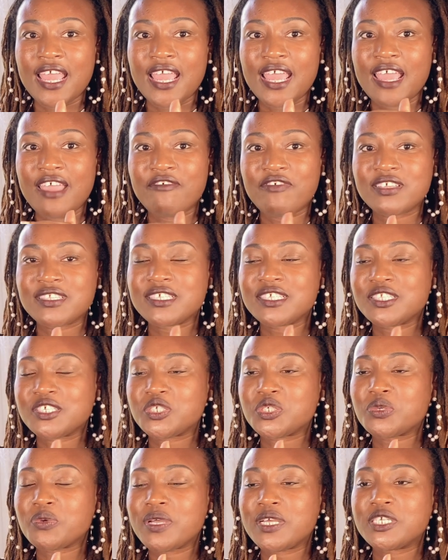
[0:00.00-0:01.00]
if it's a
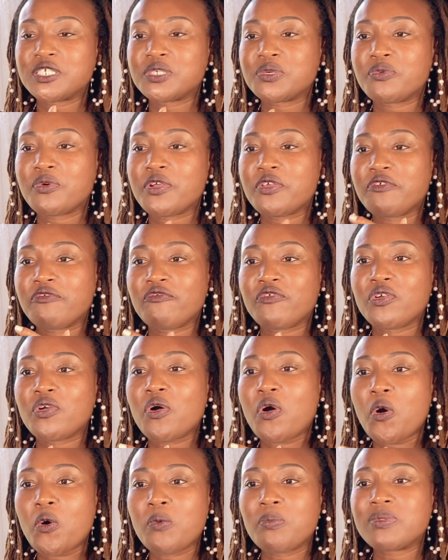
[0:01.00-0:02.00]
situation where you
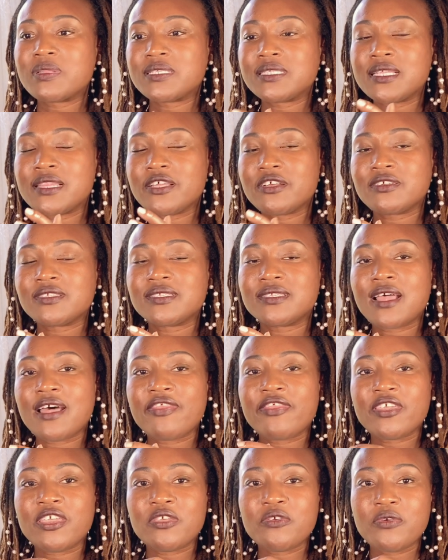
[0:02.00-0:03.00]
feel hopeless and there's
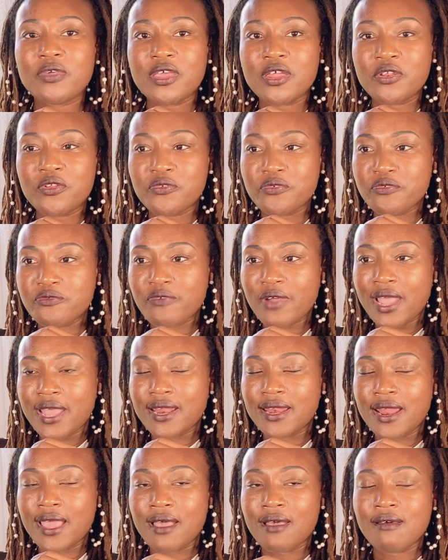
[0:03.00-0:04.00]
nothing you can do
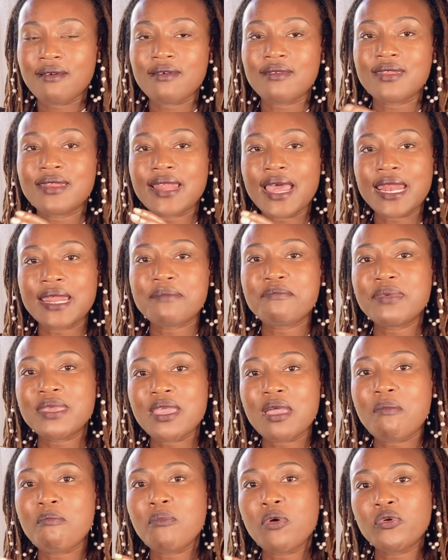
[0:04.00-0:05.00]
right now, let it be
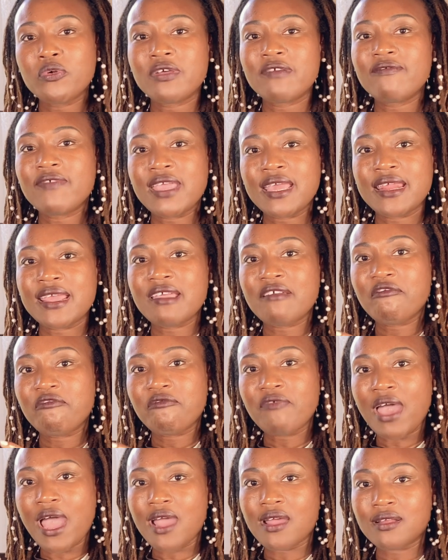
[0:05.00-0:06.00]
a motivating
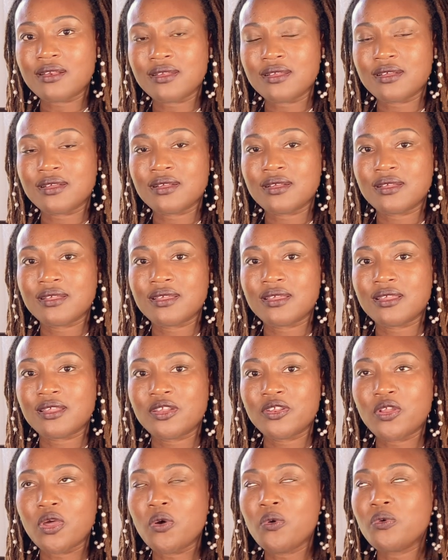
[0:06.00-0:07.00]
factor
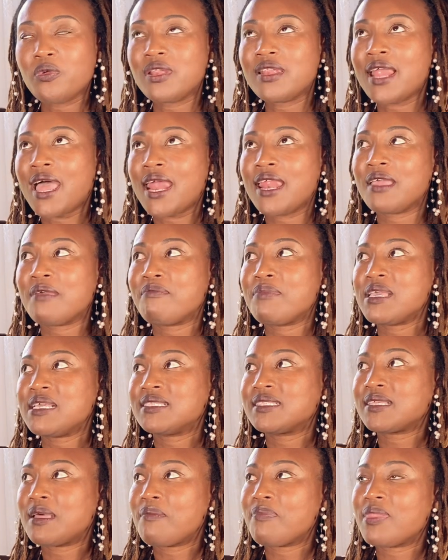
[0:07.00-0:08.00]
don't let it be
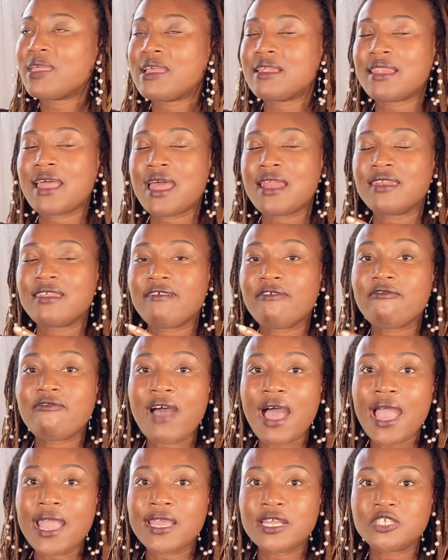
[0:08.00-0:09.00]
something that
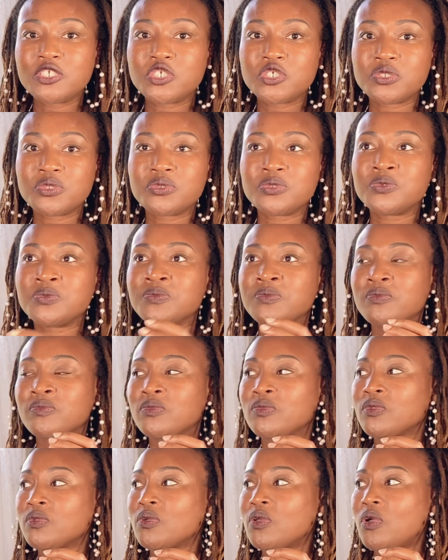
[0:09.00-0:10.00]
defines you,
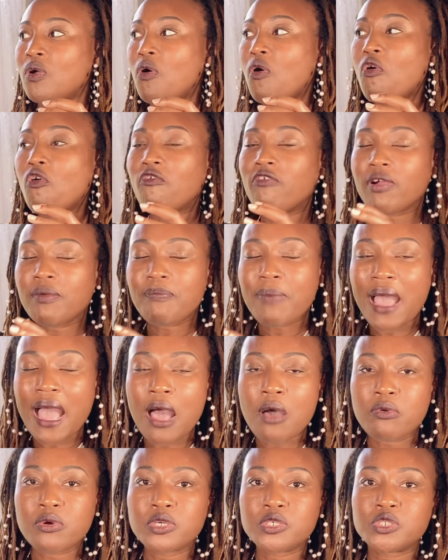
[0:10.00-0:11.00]

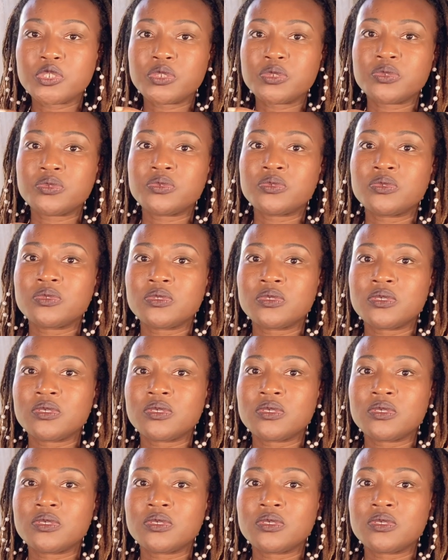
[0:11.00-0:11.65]
overpowers you,